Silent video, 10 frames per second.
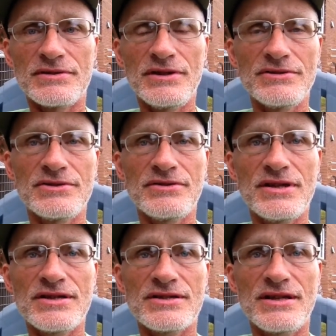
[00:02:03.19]
They'll do
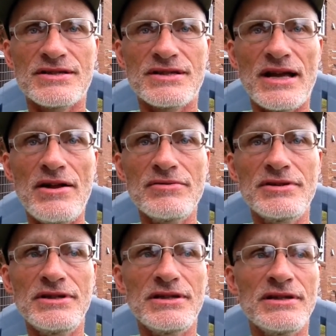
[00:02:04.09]
things that sound
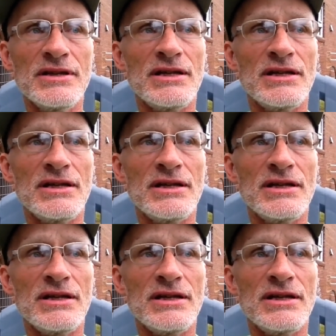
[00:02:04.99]
good